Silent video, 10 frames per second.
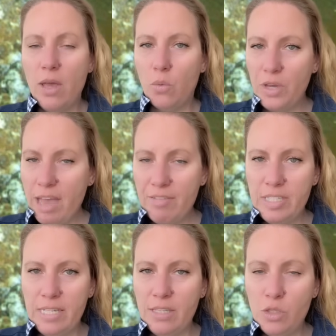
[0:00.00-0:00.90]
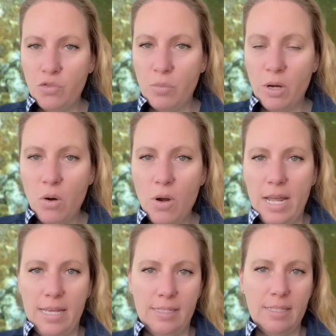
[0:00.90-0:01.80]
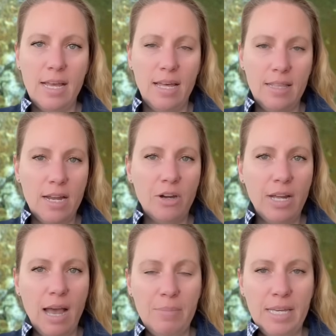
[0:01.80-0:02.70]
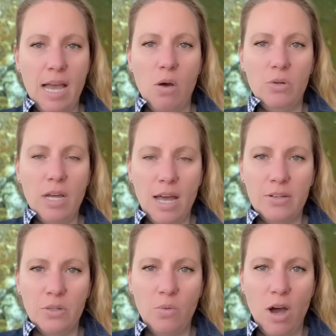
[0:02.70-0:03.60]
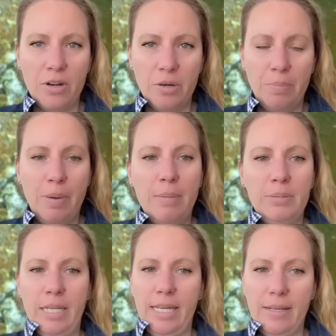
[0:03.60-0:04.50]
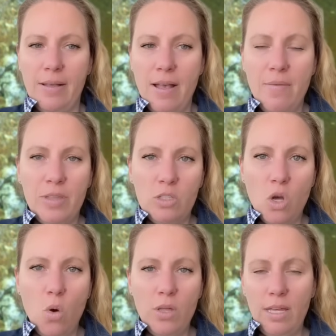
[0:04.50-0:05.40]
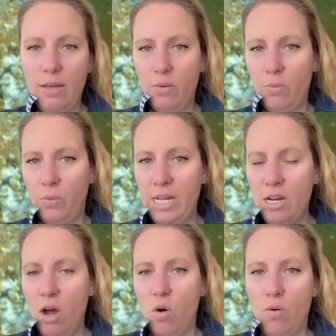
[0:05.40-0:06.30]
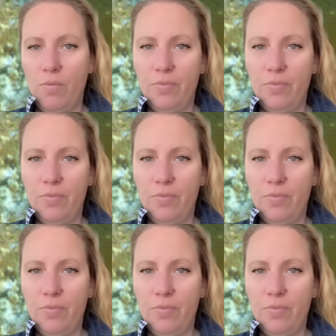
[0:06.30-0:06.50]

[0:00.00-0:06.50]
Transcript: We have seen these fumaroles that are coming out underwater, bubbling. So we know.